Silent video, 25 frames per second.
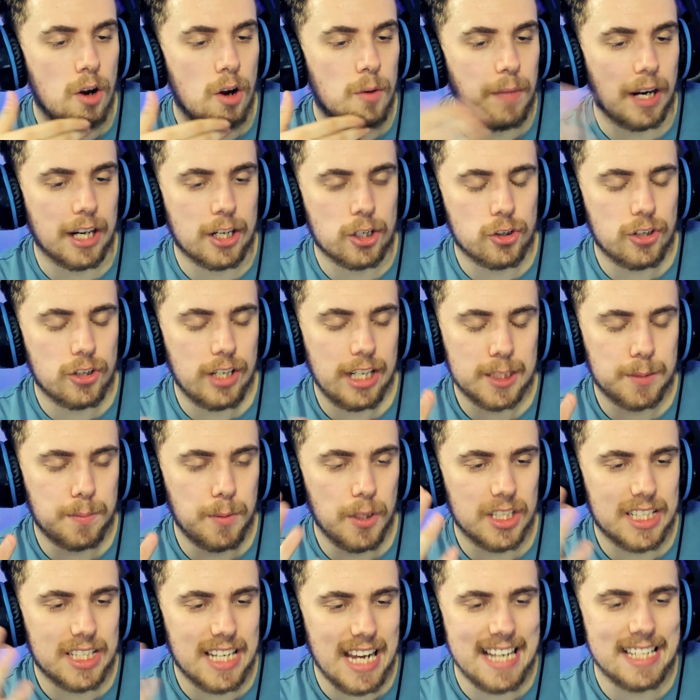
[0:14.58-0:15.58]
my
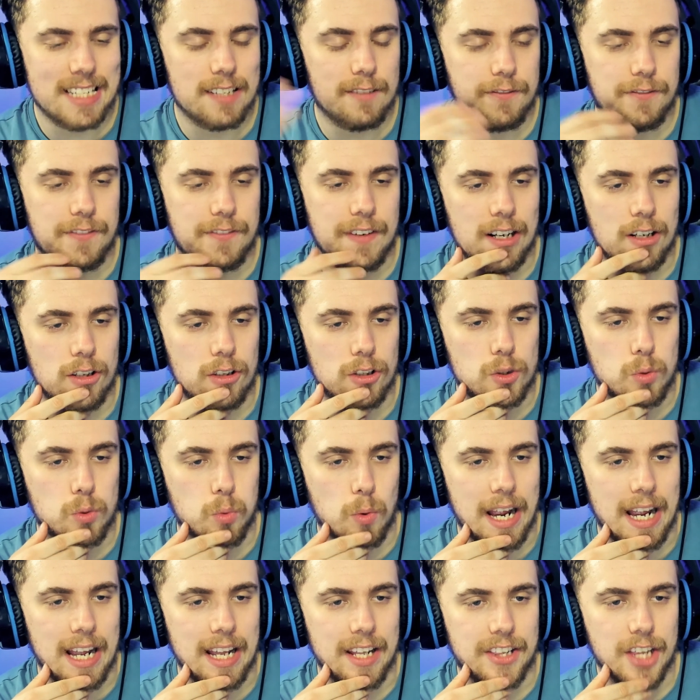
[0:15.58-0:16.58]
Christmas isn't filled
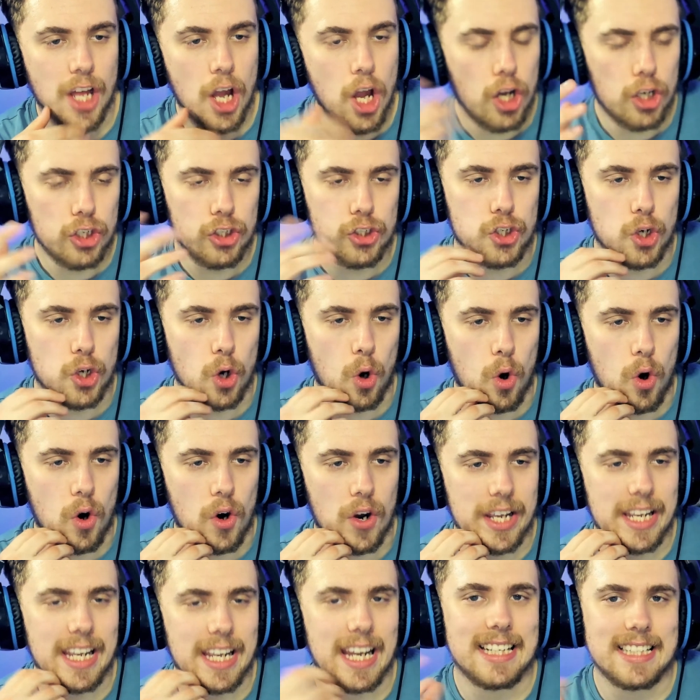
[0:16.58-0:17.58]
with
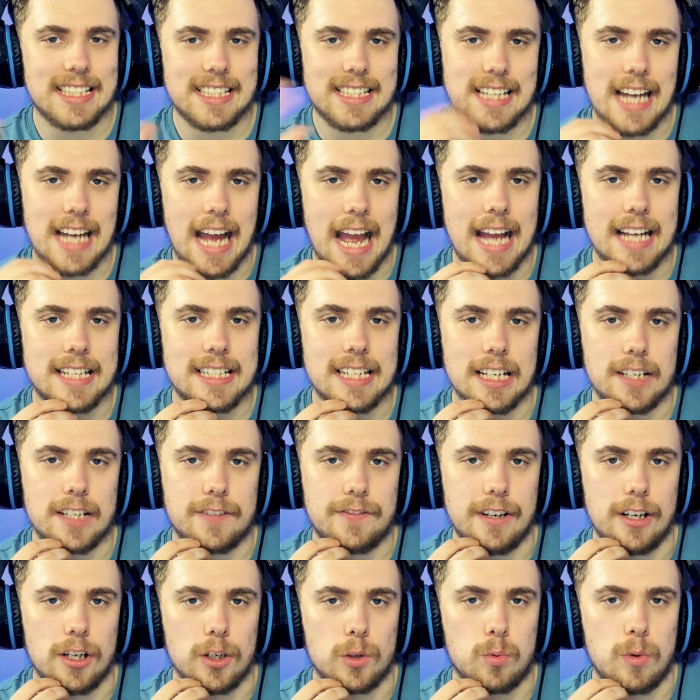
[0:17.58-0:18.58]
joy. Instead, it's
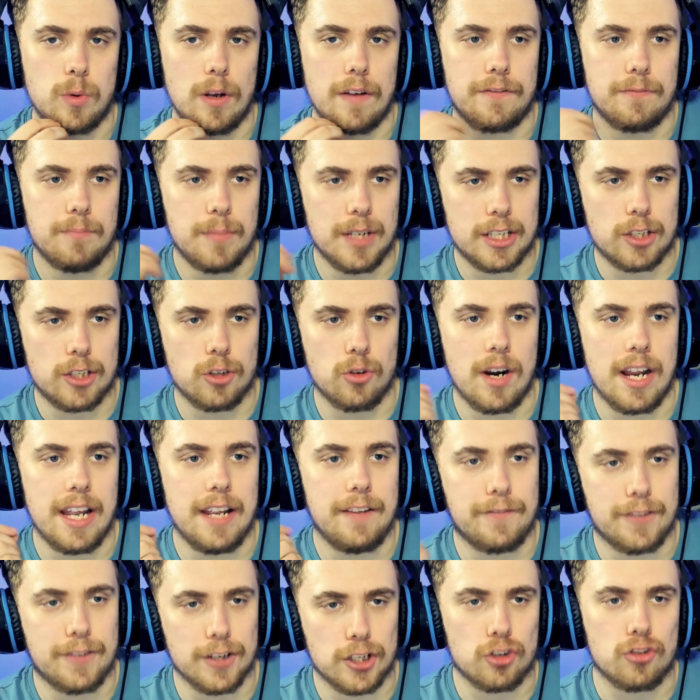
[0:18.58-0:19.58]
filled with
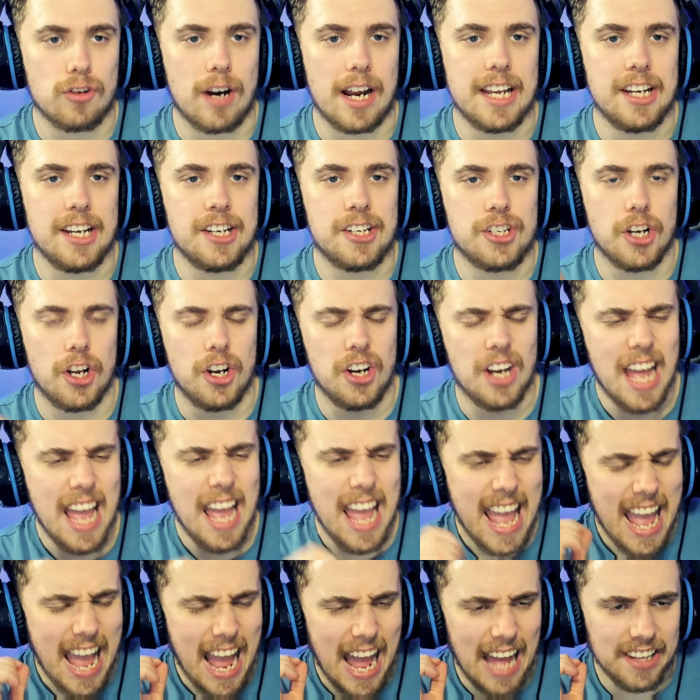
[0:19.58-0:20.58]
misery, frustration,
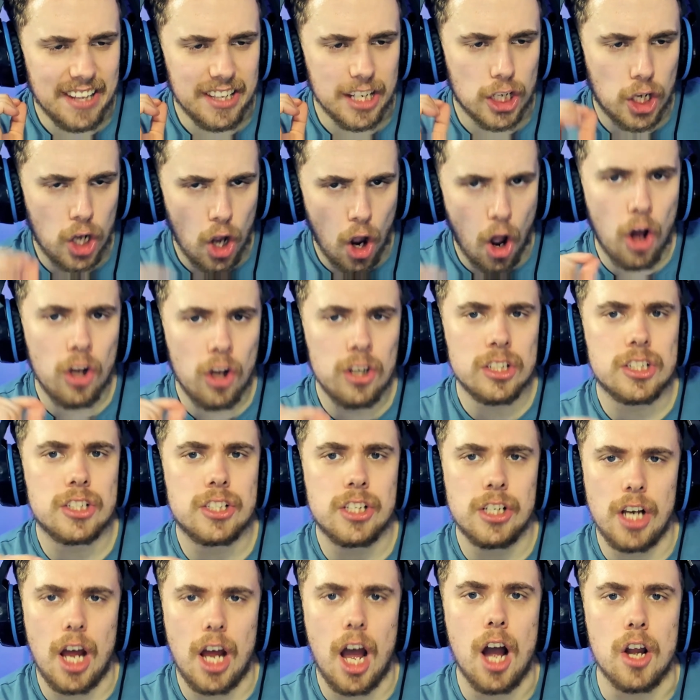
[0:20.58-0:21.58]
and the
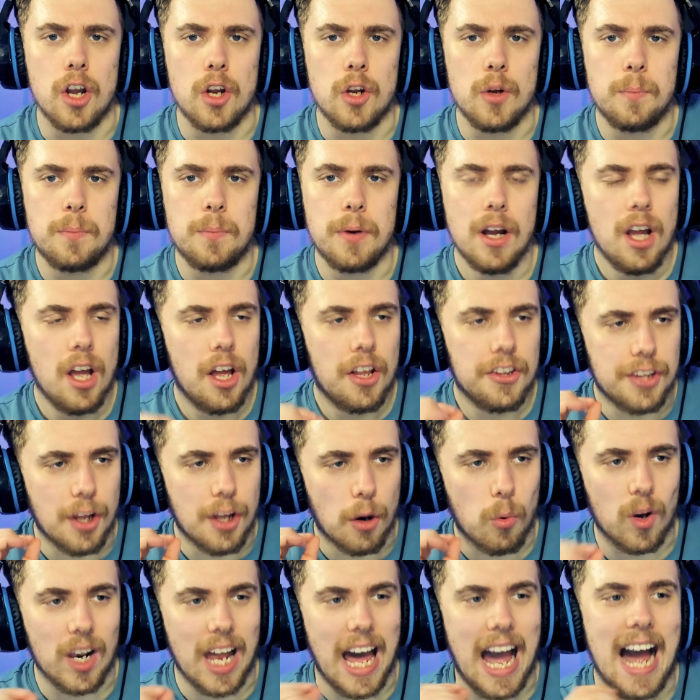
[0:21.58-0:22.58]
constant hope that
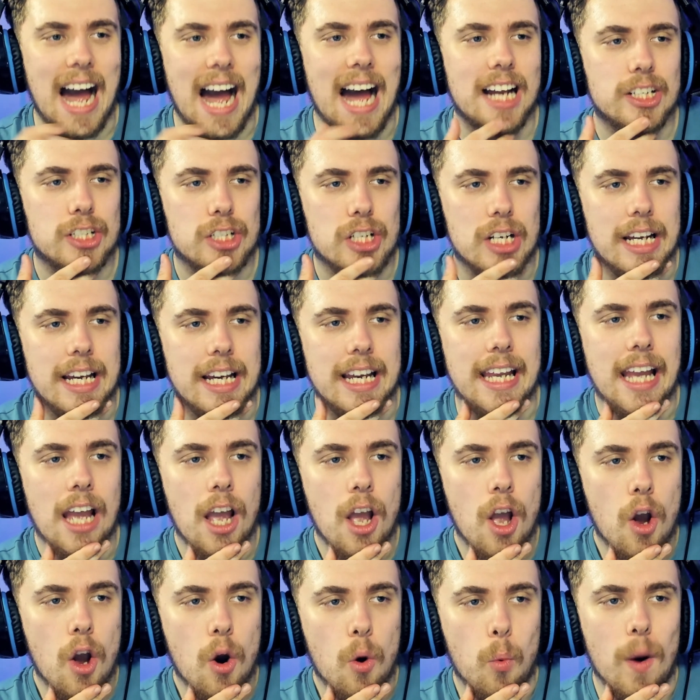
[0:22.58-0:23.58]
we'll actually
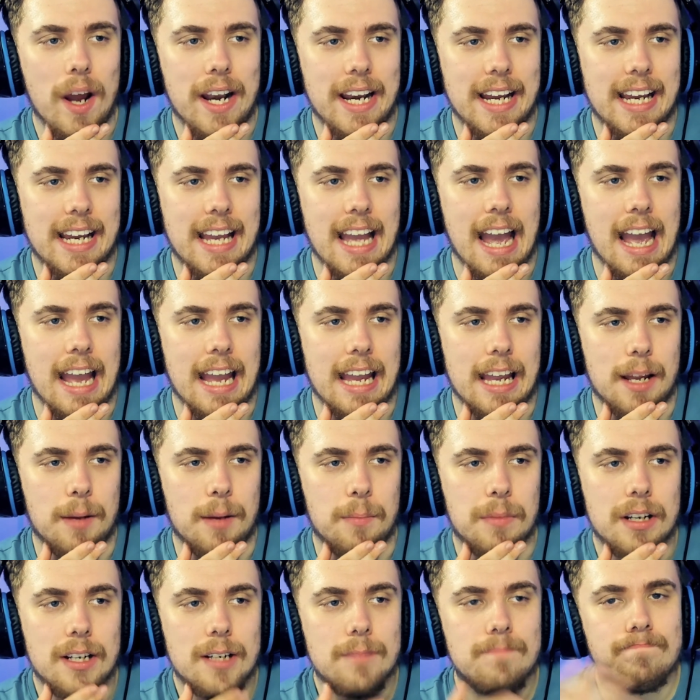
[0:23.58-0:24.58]
win a
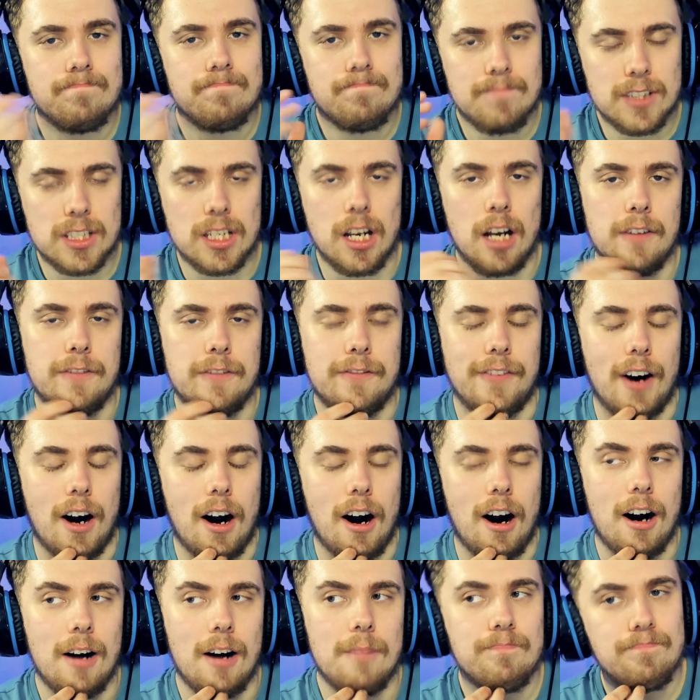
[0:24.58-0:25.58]
game. So
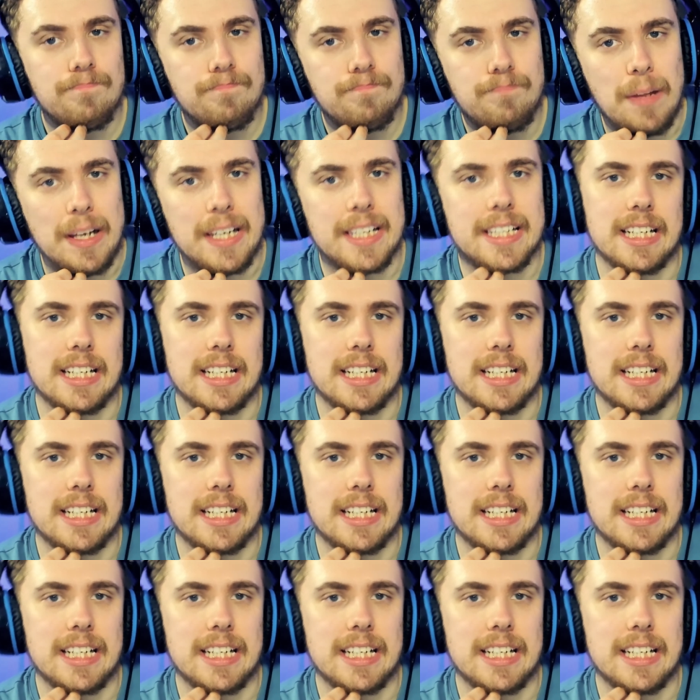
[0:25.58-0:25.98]
far, been